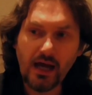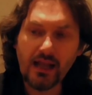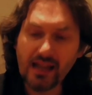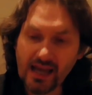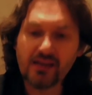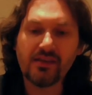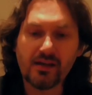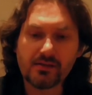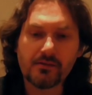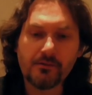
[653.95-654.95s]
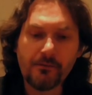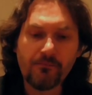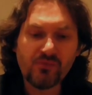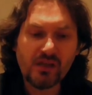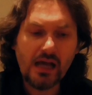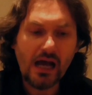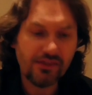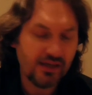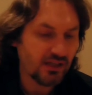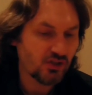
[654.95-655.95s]
I like that. I
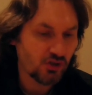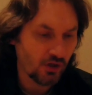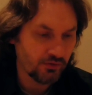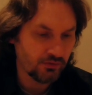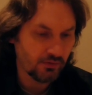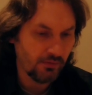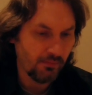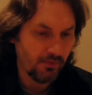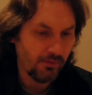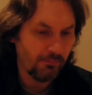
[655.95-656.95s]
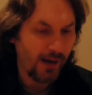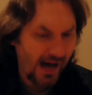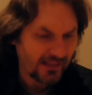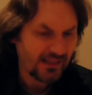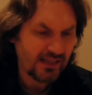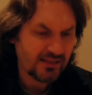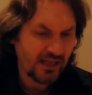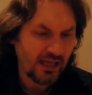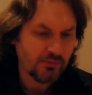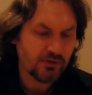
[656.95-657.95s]
think it's done badly at
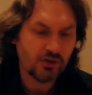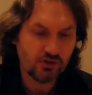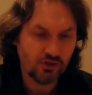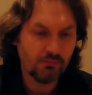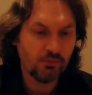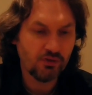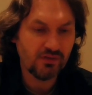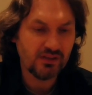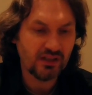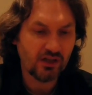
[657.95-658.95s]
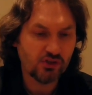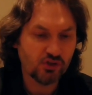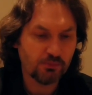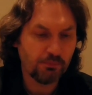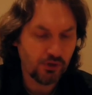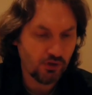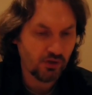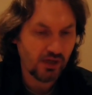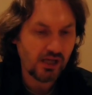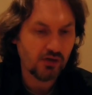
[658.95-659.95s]
times. There are some movies that are just
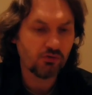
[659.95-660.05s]
purely